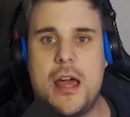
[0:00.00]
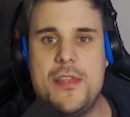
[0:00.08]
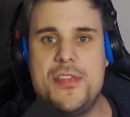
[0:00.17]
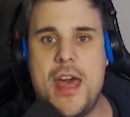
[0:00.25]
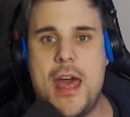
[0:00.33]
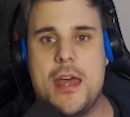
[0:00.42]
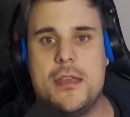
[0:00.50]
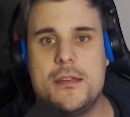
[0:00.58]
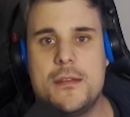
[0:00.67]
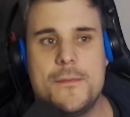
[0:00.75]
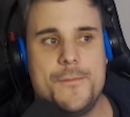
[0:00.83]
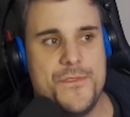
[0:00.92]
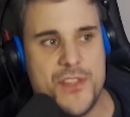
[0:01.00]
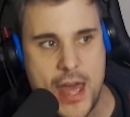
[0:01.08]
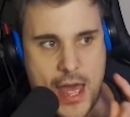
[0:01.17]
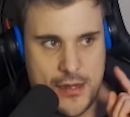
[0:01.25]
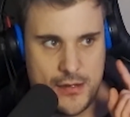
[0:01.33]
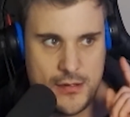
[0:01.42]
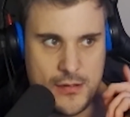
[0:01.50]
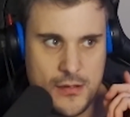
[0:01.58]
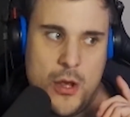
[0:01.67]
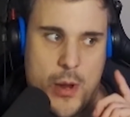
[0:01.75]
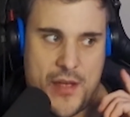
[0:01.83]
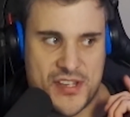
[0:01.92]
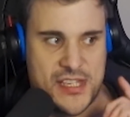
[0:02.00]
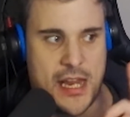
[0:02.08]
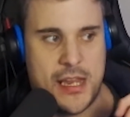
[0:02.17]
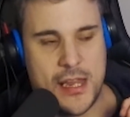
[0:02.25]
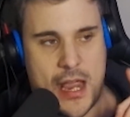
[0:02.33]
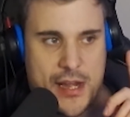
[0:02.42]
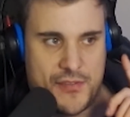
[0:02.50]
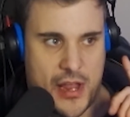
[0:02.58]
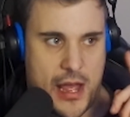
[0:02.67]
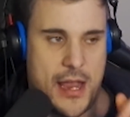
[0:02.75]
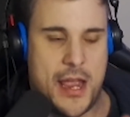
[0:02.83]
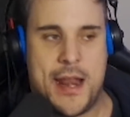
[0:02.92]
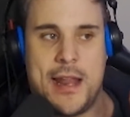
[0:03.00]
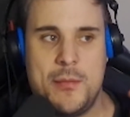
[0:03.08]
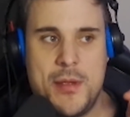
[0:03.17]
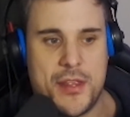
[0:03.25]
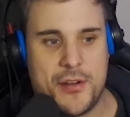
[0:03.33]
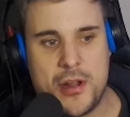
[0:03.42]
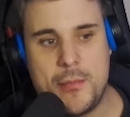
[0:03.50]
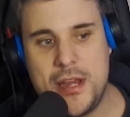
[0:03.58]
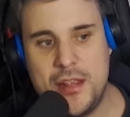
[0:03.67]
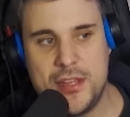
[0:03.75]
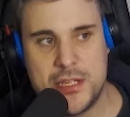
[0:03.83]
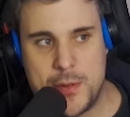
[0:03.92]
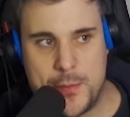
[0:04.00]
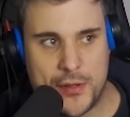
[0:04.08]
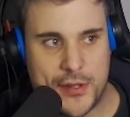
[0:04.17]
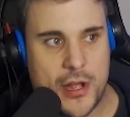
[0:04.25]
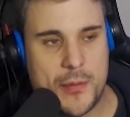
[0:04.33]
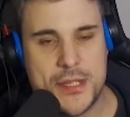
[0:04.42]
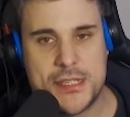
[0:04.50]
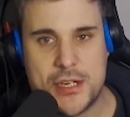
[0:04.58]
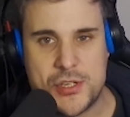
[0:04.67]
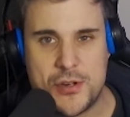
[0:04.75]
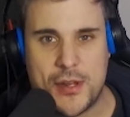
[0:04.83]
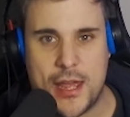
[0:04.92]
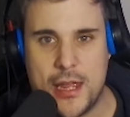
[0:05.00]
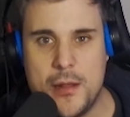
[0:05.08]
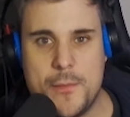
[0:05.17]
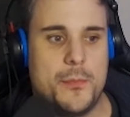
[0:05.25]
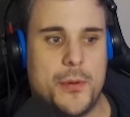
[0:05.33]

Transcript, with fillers: And then, we have a second kind of guy, and I'll admit there are not many of these people in the comment section, okay?